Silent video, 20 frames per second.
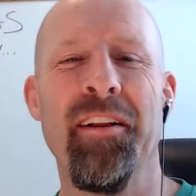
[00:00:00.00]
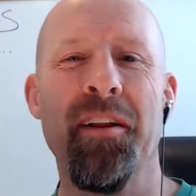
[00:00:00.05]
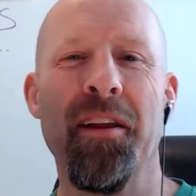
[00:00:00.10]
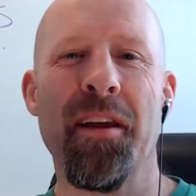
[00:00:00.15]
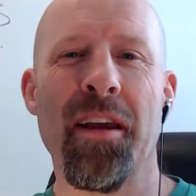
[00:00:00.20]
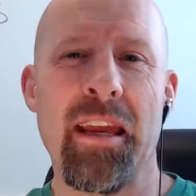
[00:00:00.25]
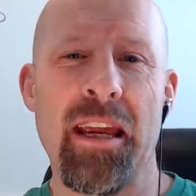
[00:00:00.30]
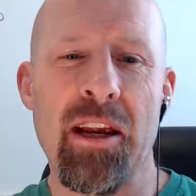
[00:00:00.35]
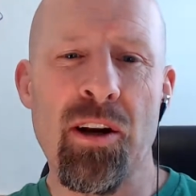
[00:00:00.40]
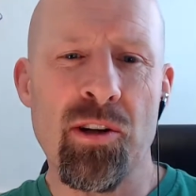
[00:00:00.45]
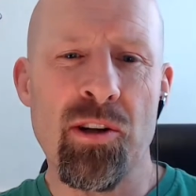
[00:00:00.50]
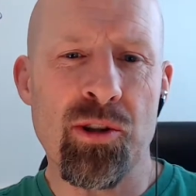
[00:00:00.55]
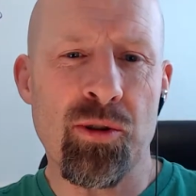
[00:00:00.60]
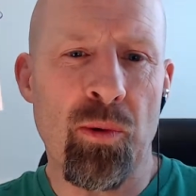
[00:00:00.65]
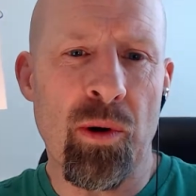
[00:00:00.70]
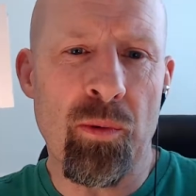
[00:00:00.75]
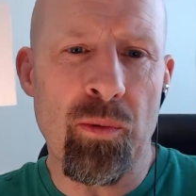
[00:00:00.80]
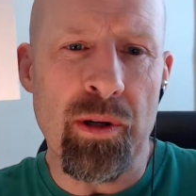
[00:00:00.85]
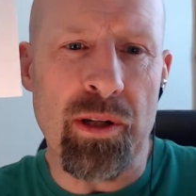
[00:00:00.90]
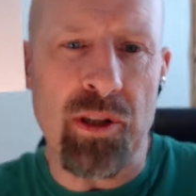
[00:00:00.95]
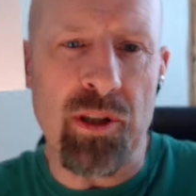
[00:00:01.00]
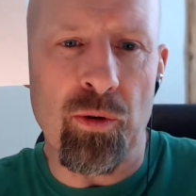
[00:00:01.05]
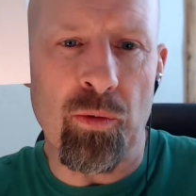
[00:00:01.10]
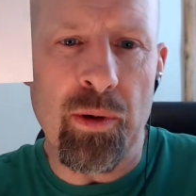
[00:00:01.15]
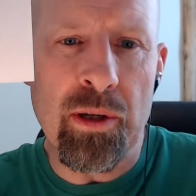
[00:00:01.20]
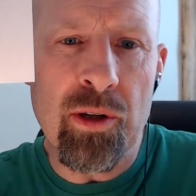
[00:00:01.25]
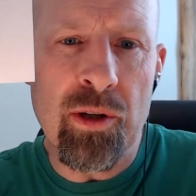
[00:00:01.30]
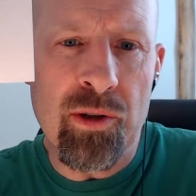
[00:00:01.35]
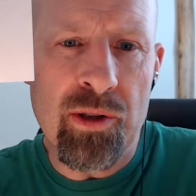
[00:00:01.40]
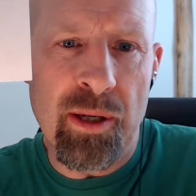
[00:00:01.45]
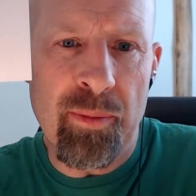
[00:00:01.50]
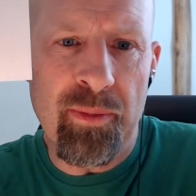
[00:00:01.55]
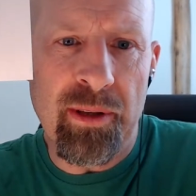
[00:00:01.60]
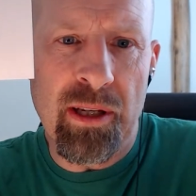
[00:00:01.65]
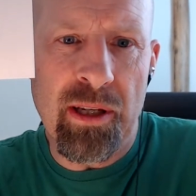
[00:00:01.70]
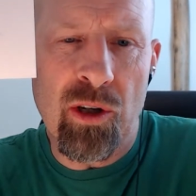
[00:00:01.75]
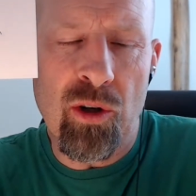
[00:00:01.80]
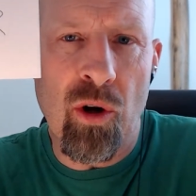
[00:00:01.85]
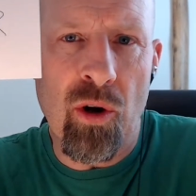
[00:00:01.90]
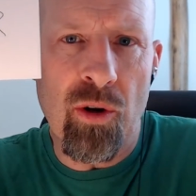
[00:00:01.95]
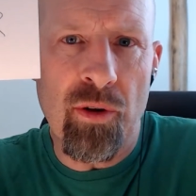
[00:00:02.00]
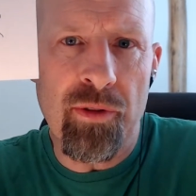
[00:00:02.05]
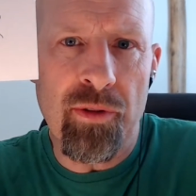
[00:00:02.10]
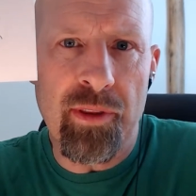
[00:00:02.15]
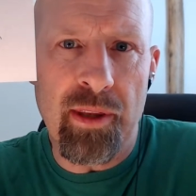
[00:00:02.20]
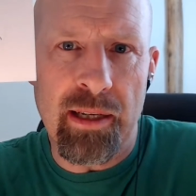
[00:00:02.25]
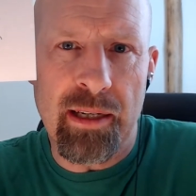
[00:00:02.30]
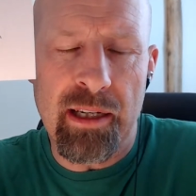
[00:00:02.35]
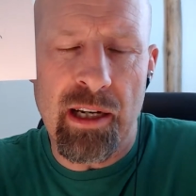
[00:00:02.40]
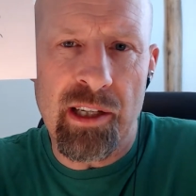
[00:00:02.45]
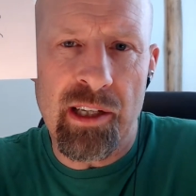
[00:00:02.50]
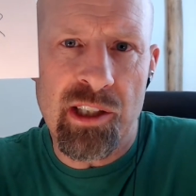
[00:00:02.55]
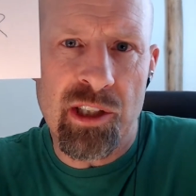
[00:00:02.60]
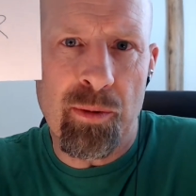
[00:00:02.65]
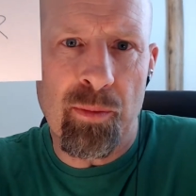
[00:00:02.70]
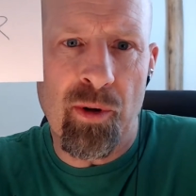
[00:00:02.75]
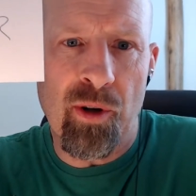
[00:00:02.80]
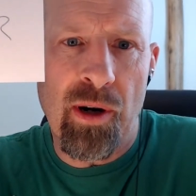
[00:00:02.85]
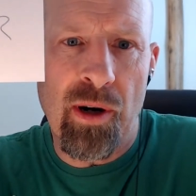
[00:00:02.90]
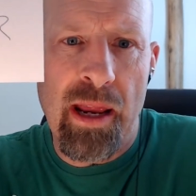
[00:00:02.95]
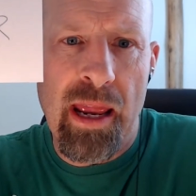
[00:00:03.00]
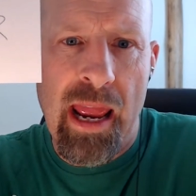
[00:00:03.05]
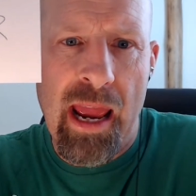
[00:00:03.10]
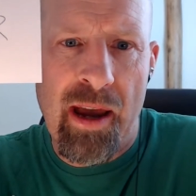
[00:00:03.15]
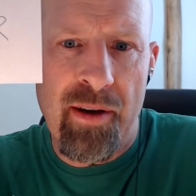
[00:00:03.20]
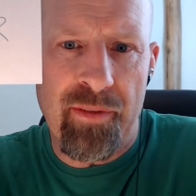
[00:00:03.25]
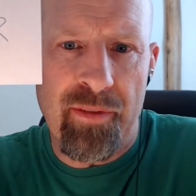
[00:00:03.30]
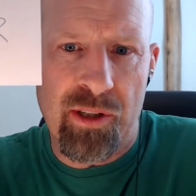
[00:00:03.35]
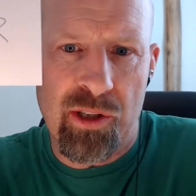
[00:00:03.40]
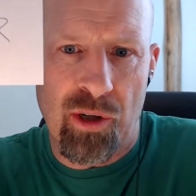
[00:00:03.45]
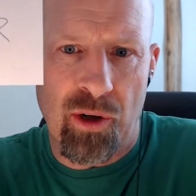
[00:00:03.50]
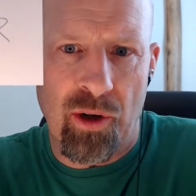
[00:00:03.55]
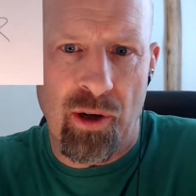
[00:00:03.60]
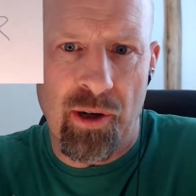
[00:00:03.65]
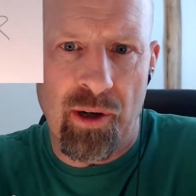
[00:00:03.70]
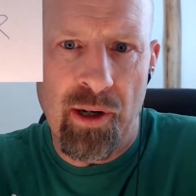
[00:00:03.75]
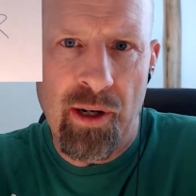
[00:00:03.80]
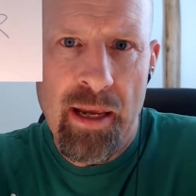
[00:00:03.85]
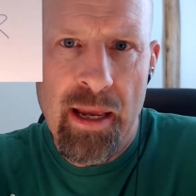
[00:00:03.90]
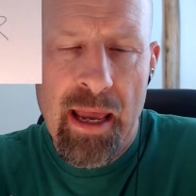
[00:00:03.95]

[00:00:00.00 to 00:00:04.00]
Here's what we do. We do something called the customer avatar.